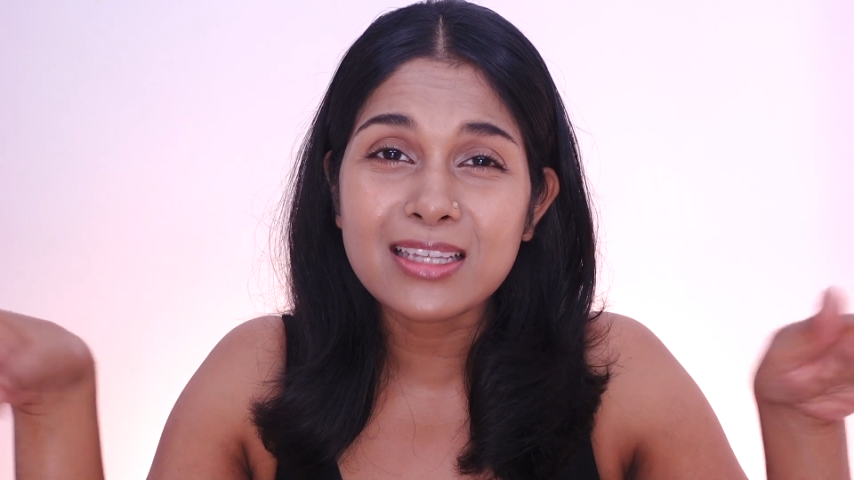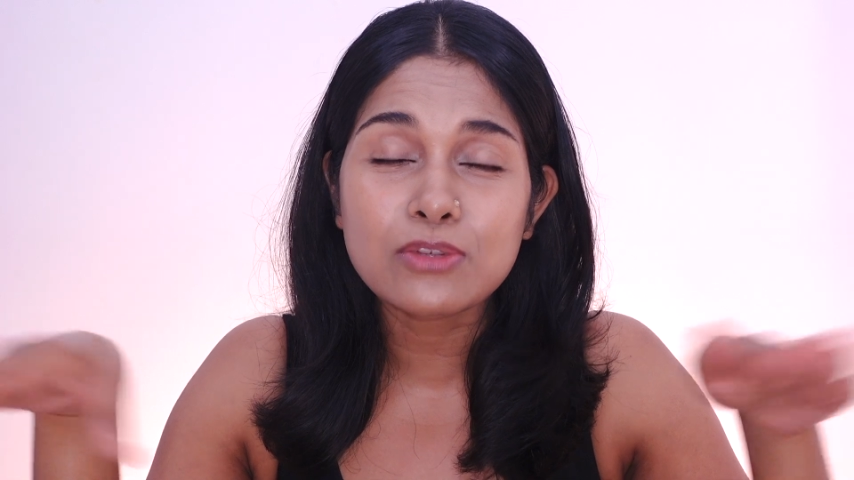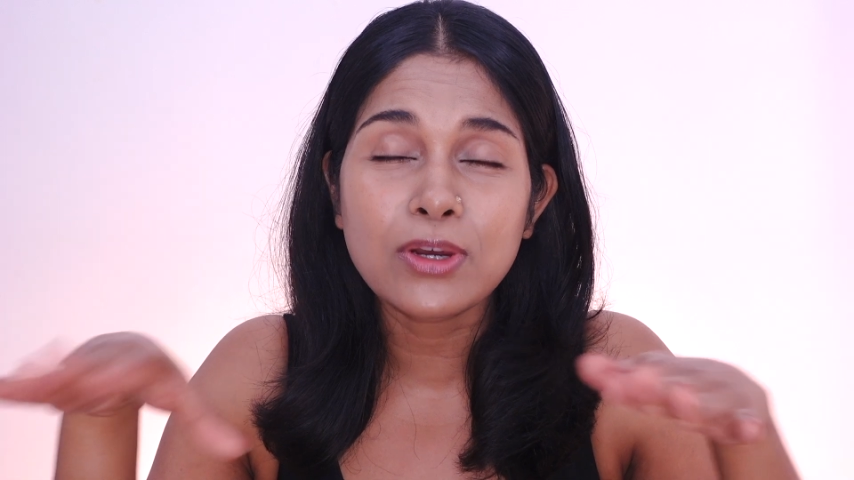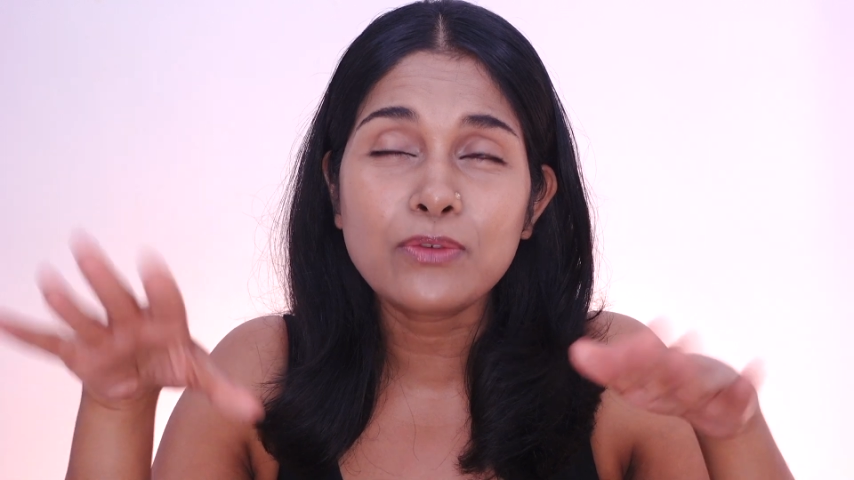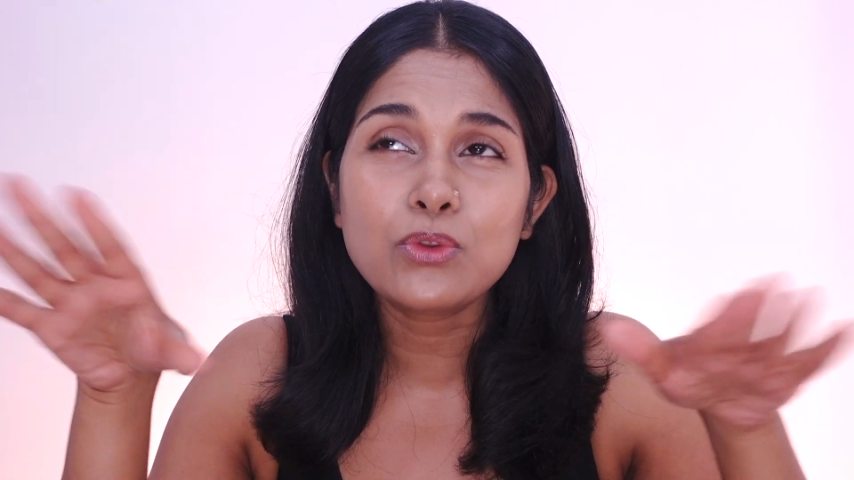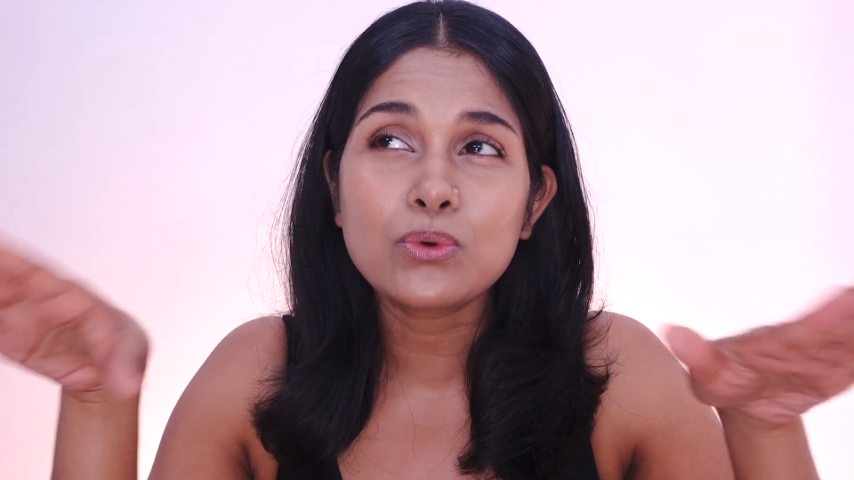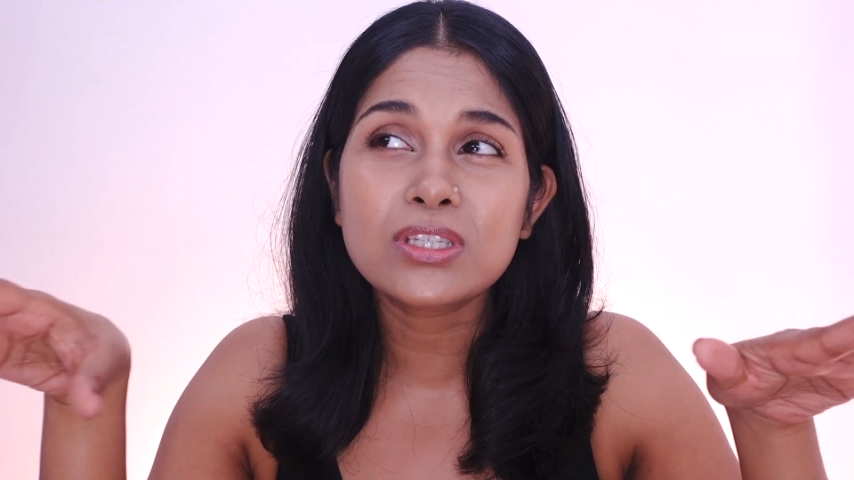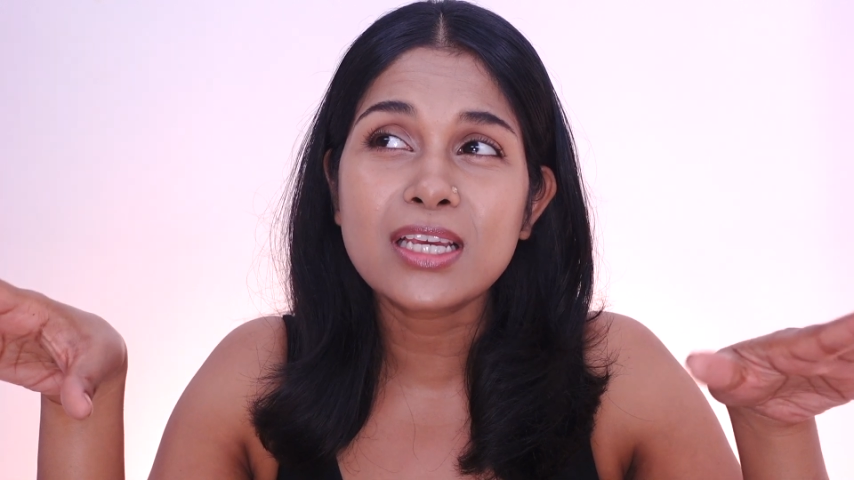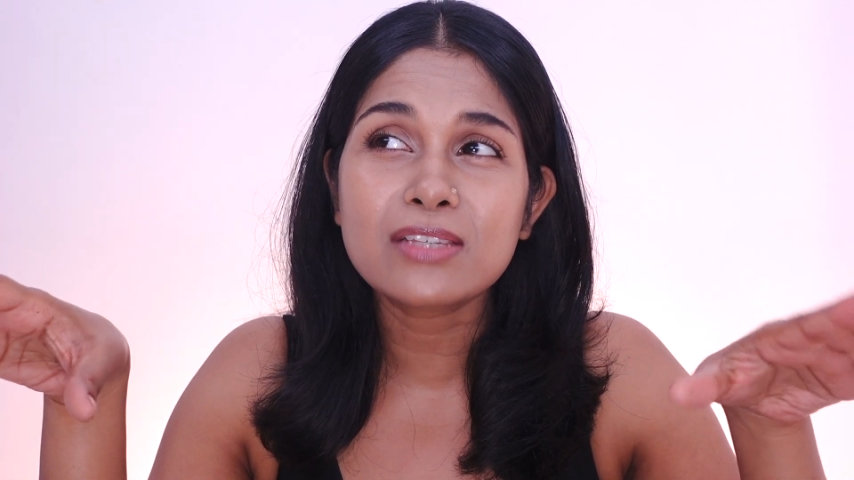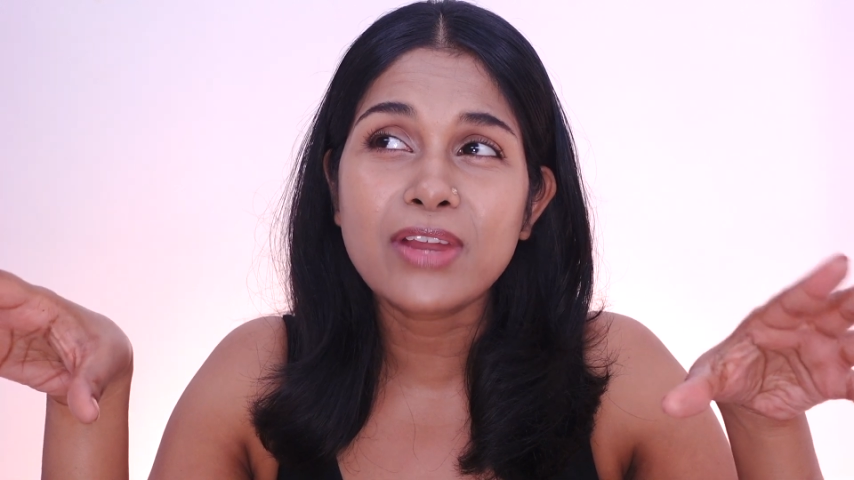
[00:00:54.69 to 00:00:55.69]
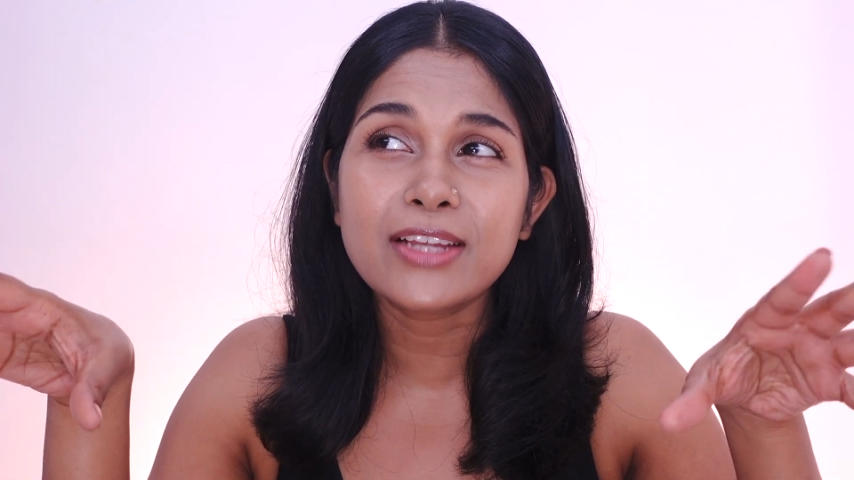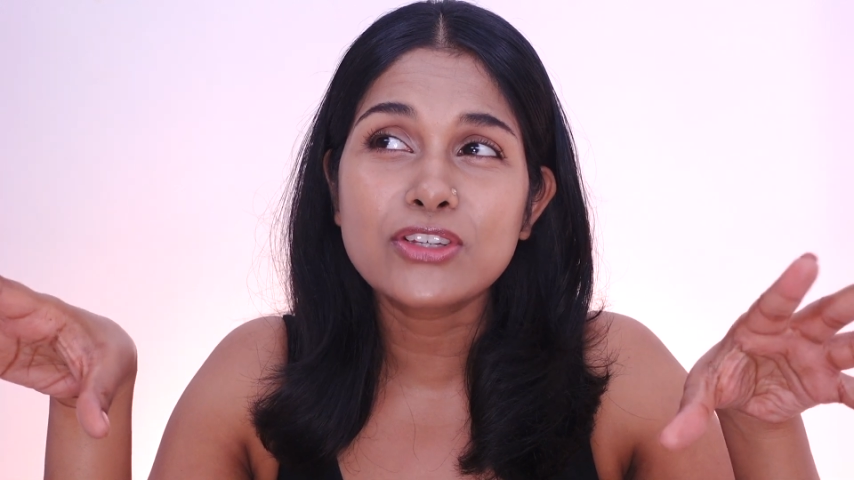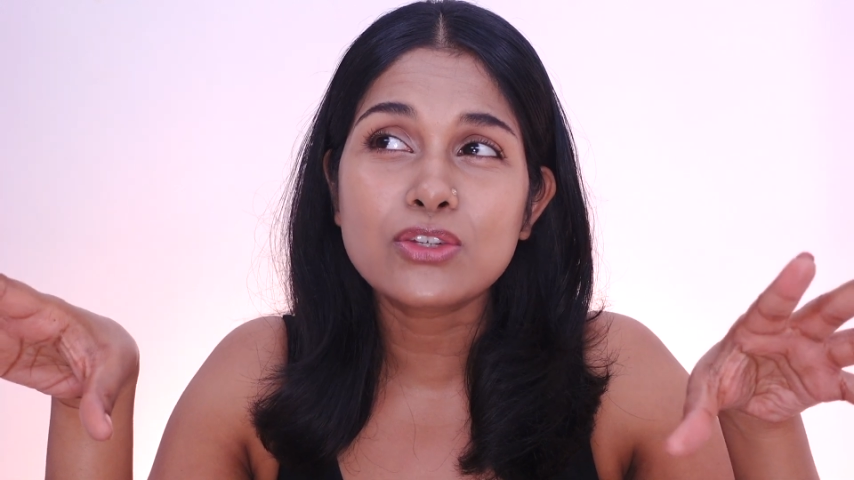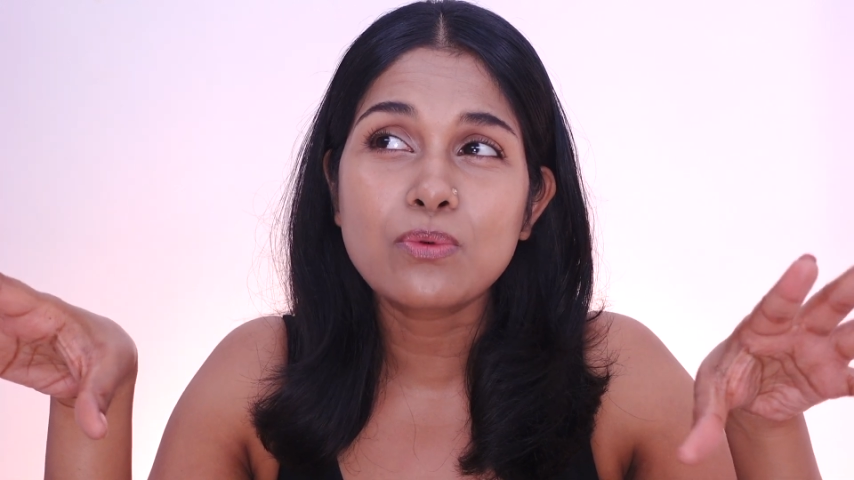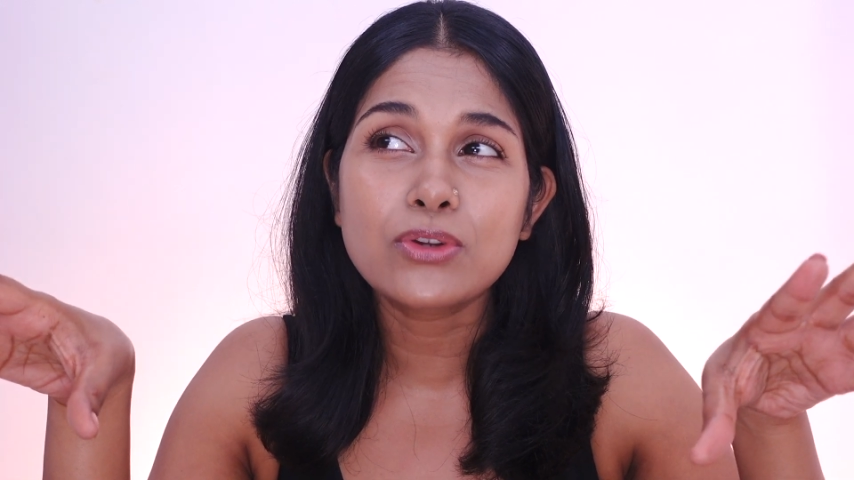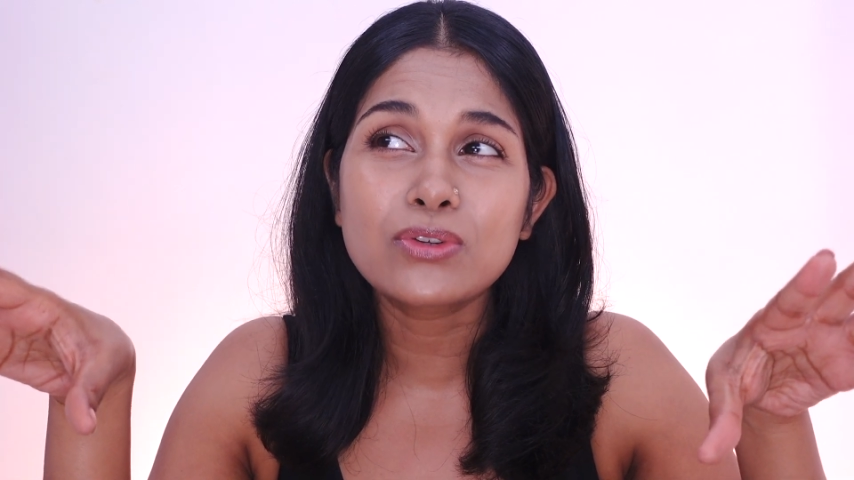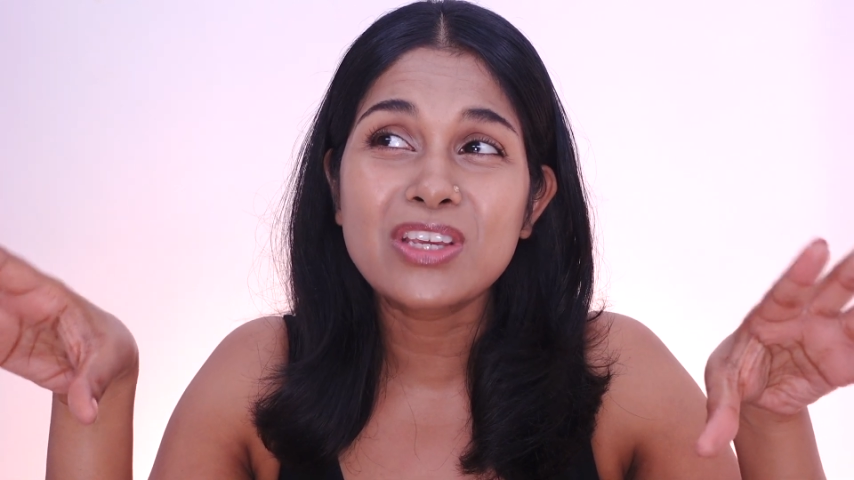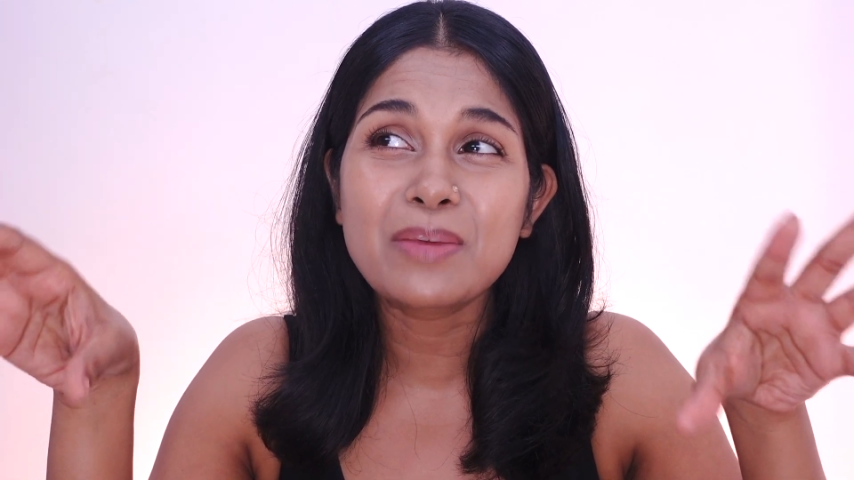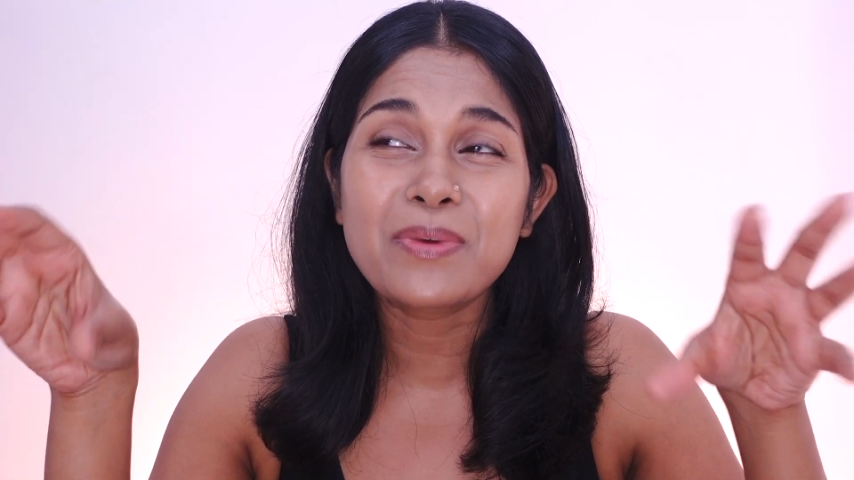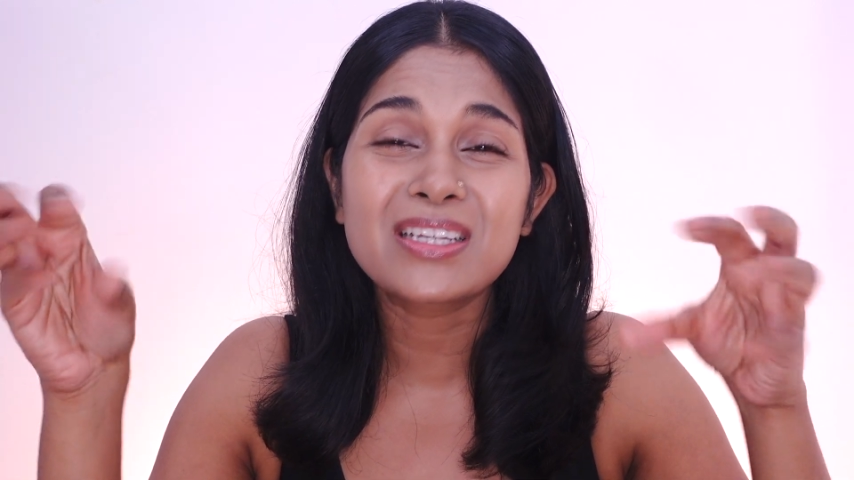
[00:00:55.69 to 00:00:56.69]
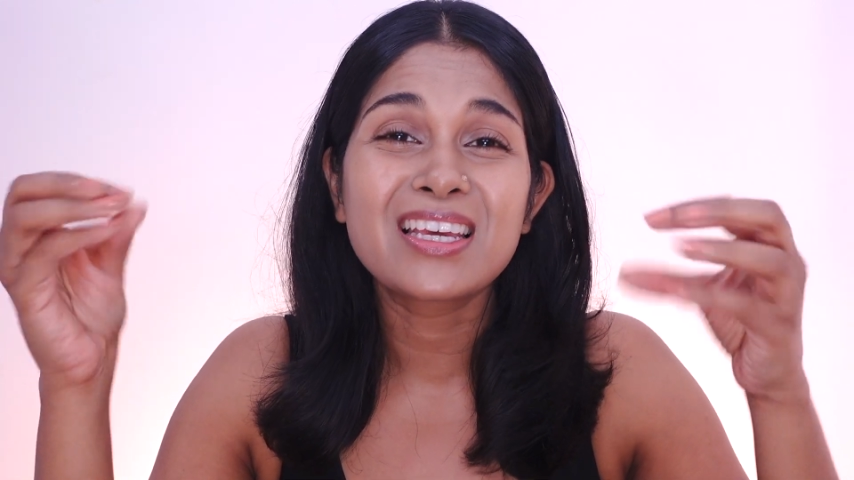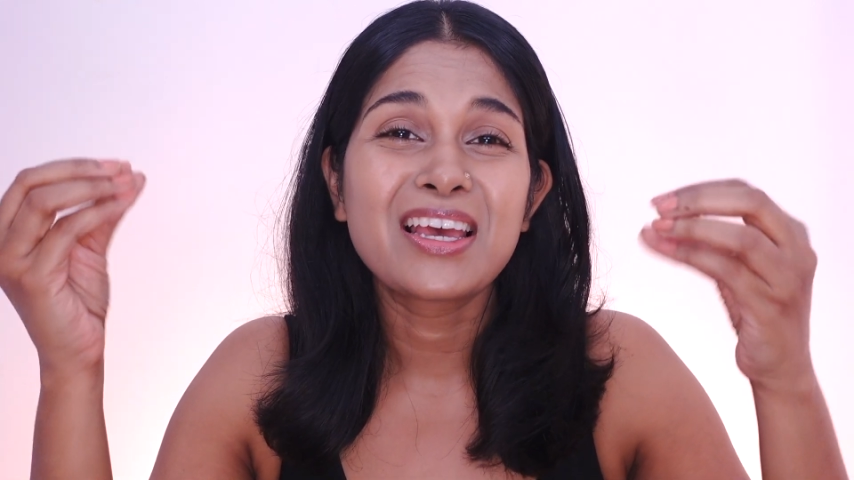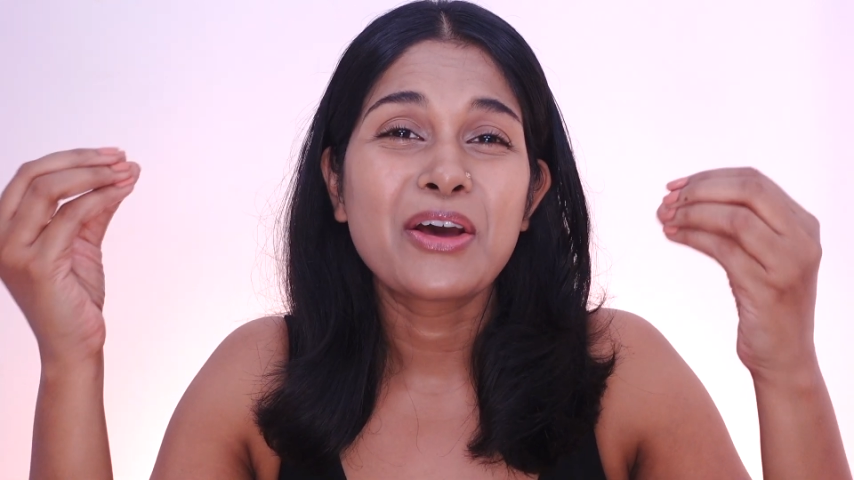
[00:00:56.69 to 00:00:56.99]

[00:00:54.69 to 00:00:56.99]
It's one of those days when I just want to keep it